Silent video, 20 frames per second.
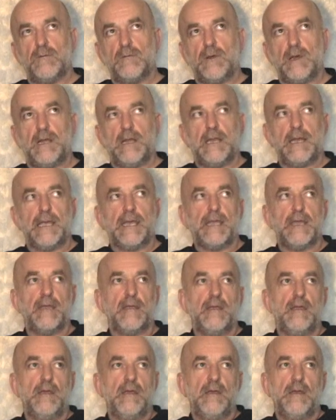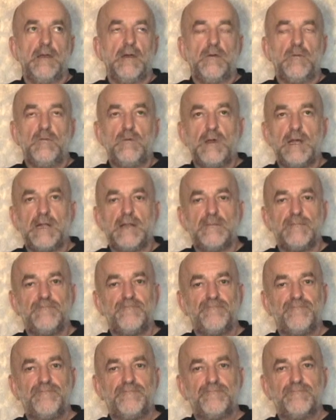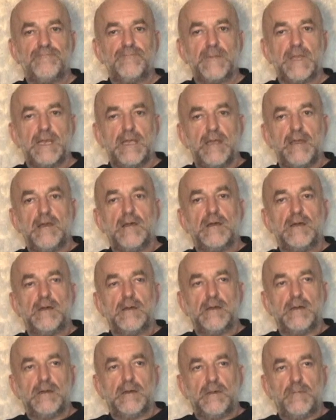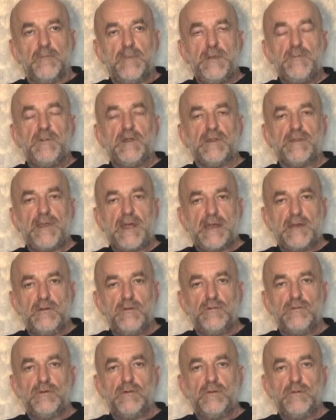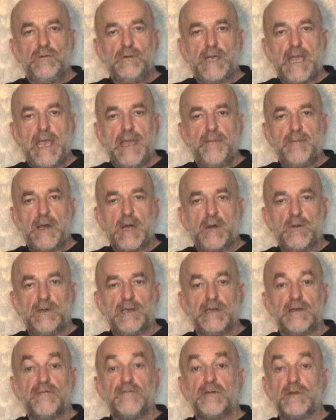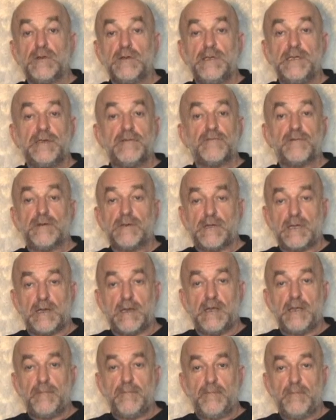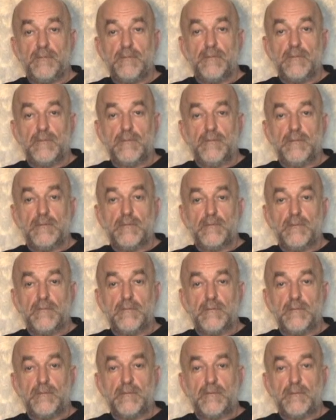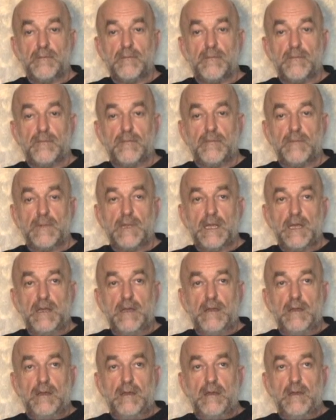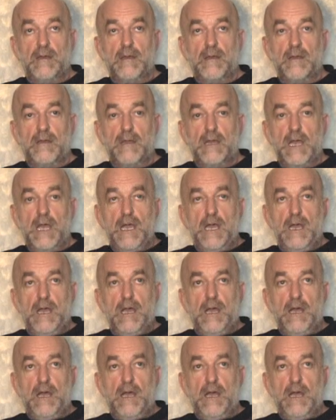Well, I can't. Well, people that who who came out in a very different time. If you can't come out now, when can you? You know.